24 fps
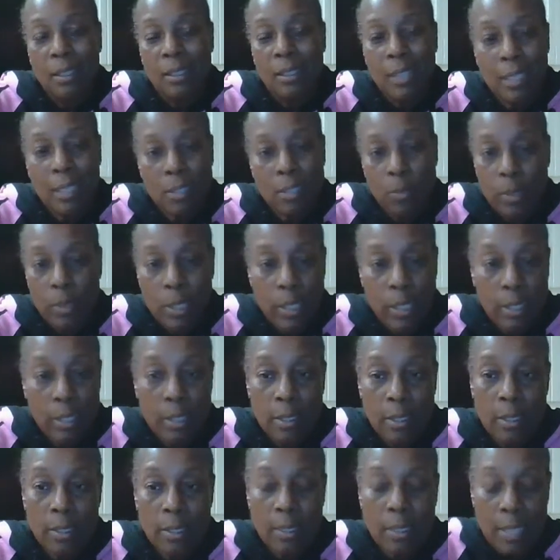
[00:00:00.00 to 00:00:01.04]
That's
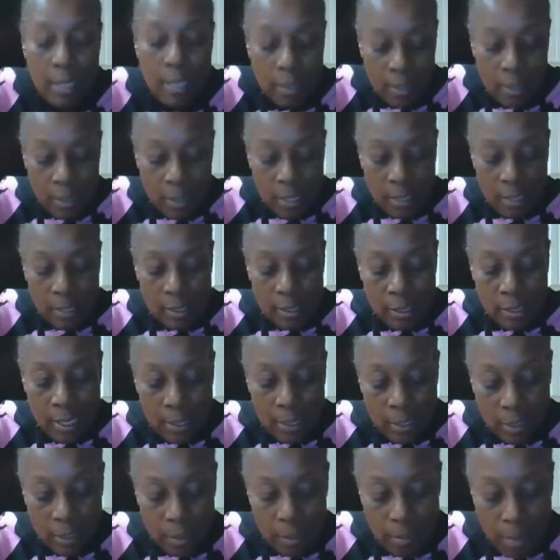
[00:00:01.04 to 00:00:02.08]
ridiculous. That
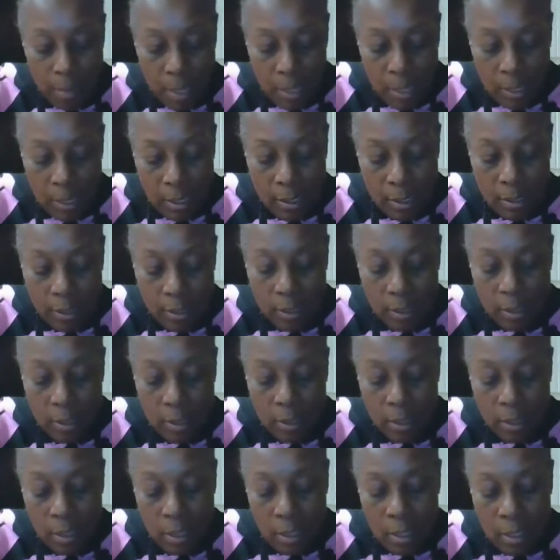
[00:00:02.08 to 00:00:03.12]
doesn't make any
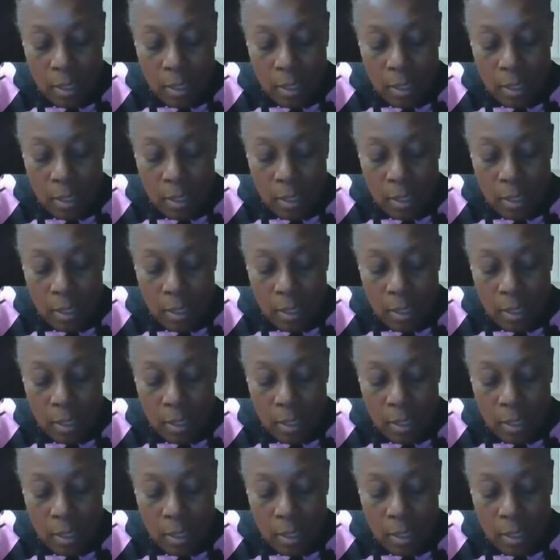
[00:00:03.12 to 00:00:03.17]
sense.